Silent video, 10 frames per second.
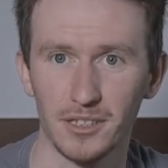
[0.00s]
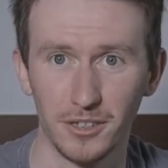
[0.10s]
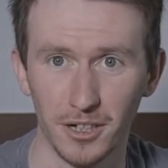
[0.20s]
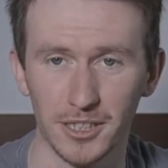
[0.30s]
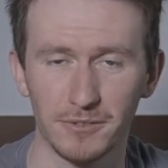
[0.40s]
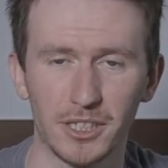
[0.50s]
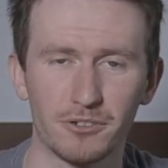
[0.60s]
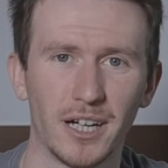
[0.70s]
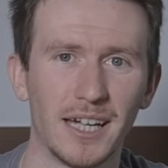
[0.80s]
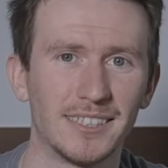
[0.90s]
nursery
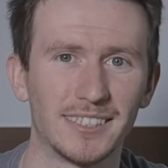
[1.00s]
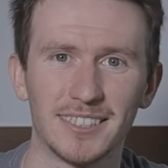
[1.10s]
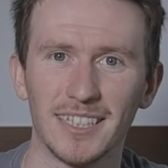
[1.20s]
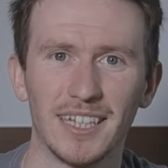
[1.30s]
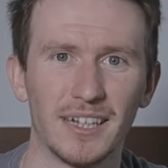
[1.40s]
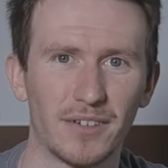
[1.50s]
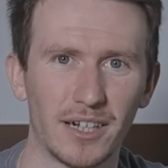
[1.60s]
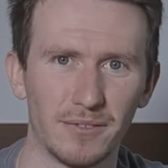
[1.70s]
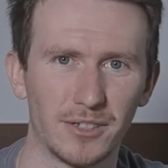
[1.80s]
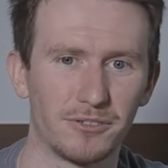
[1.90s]
tray to see if
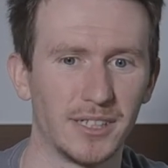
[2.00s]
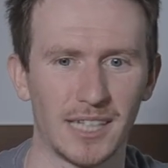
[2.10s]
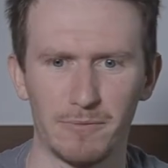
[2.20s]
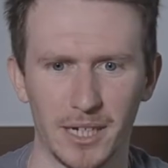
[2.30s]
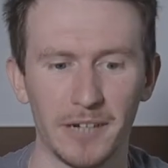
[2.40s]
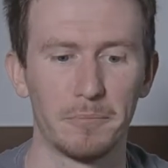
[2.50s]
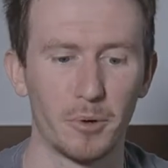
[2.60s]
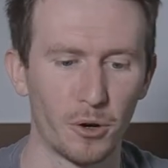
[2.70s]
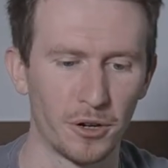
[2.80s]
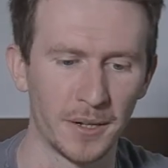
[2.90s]
any of the trees have been
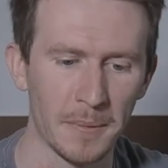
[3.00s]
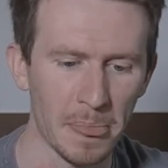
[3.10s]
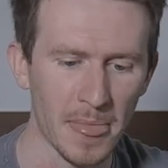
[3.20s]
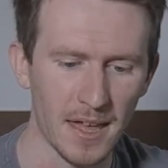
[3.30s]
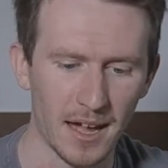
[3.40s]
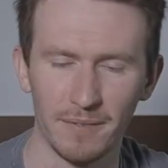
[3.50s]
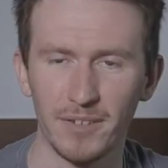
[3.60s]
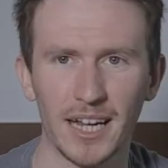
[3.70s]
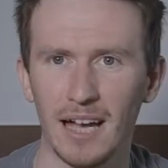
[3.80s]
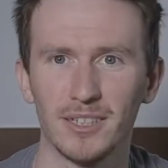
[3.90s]
born, and
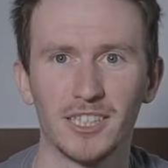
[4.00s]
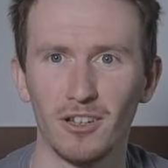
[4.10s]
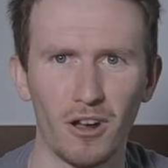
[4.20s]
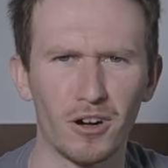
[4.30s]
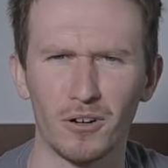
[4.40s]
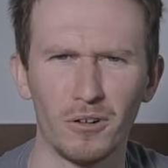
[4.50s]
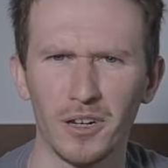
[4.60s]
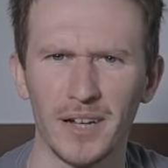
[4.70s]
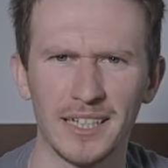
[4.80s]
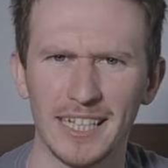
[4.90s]
then having to log all
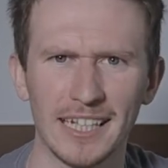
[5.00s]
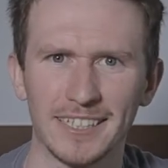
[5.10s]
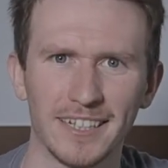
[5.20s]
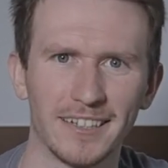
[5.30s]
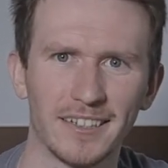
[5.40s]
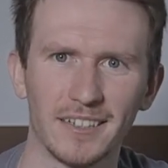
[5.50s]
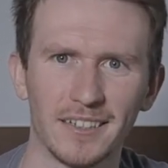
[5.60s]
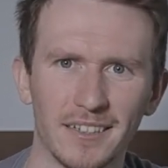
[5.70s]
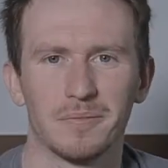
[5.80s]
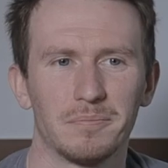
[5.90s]
of that data.
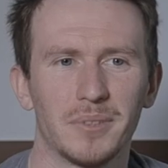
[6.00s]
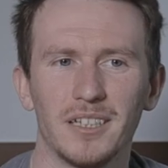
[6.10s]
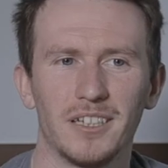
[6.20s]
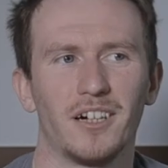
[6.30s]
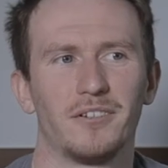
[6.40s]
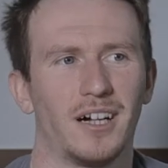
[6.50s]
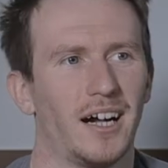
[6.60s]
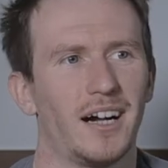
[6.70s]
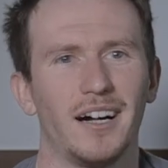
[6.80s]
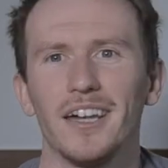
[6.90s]
But you know,
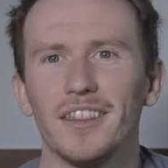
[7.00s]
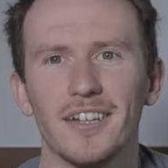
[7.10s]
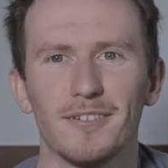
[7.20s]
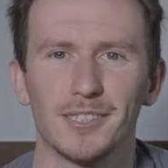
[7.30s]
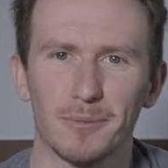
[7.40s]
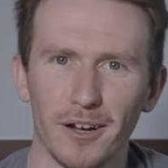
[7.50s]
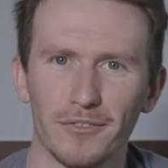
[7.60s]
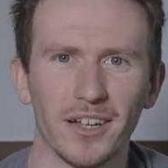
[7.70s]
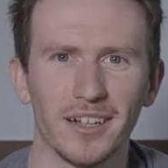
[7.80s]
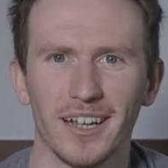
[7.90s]
I think it was
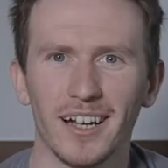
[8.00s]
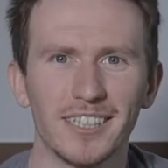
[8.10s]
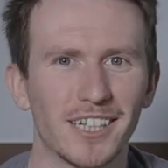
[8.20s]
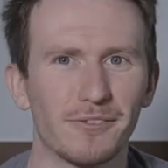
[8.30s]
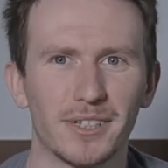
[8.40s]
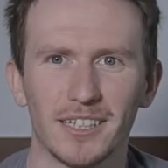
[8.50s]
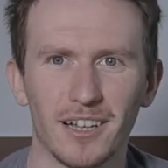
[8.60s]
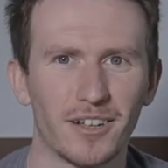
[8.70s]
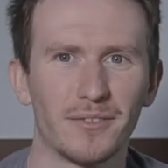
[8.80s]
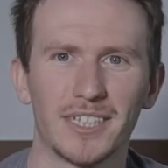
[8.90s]
worth it. I generated a
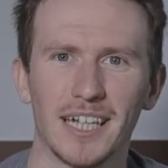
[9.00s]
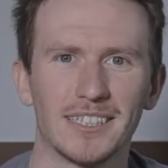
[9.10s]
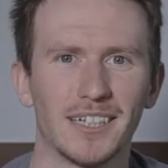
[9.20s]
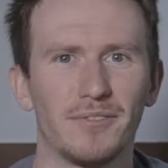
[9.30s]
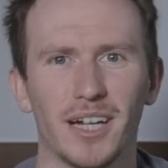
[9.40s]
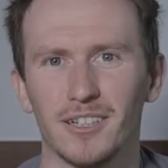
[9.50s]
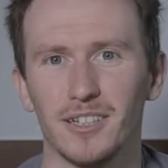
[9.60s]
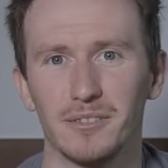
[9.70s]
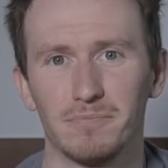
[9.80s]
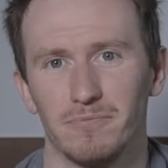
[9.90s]
lot of data that
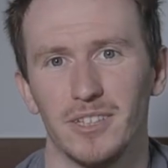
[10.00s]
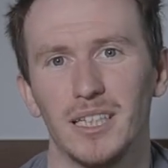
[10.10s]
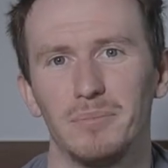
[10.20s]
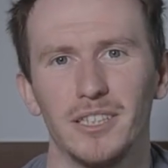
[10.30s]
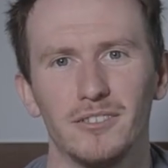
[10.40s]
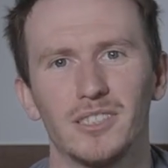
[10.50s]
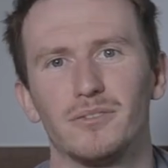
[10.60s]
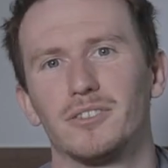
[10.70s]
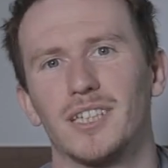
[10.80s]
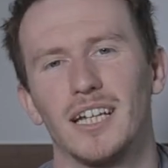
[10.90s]
could really be
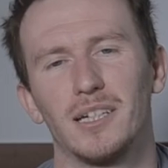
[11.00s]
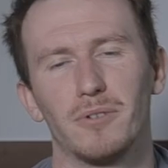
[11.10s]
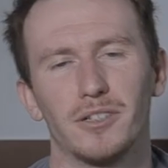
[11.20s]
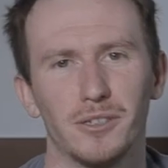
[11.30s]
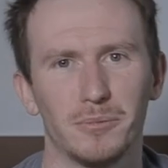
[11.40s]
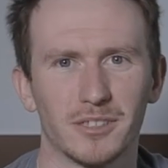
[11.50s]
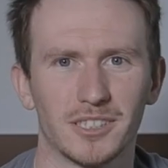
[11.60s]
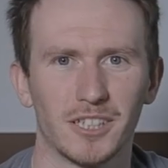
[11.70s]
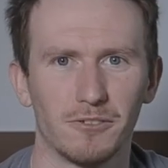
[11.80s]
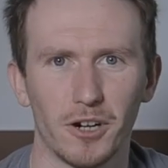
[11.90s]
useful to anyone who wants
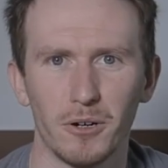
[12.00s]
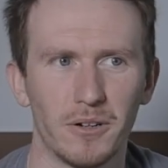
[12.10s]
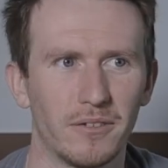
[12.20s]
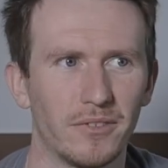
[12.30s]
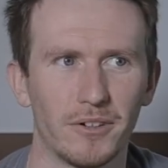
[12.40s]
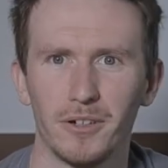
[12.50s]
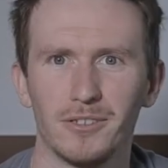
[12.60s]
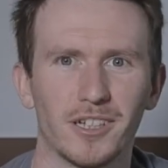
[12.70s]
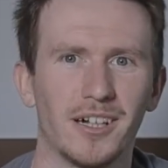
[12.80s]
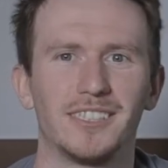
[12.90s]
to grow their
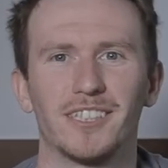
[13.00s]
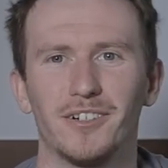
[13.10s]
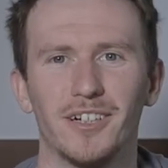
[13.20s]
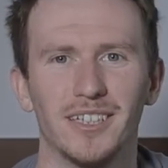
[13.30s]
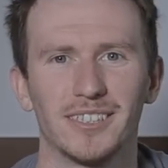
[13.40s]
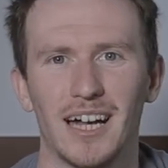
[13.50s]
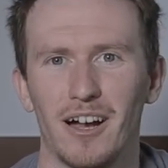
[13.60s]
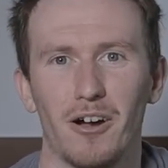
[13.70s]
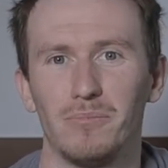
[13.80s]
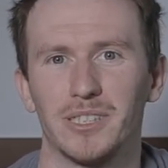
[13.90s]
own giant sequoias at
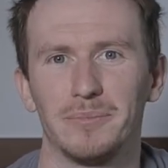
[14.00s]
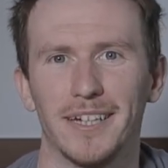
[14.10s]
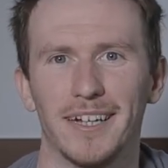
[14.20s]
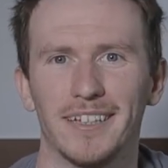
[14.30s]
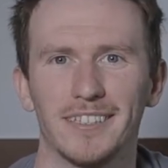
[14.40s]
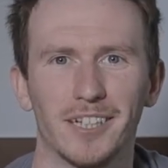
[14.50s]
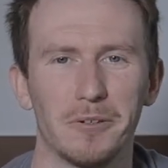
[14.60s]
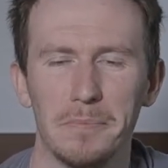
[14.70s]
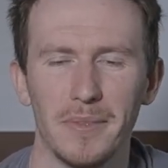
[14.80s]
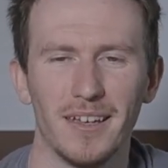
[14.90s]
home someday.
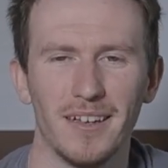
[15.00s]
So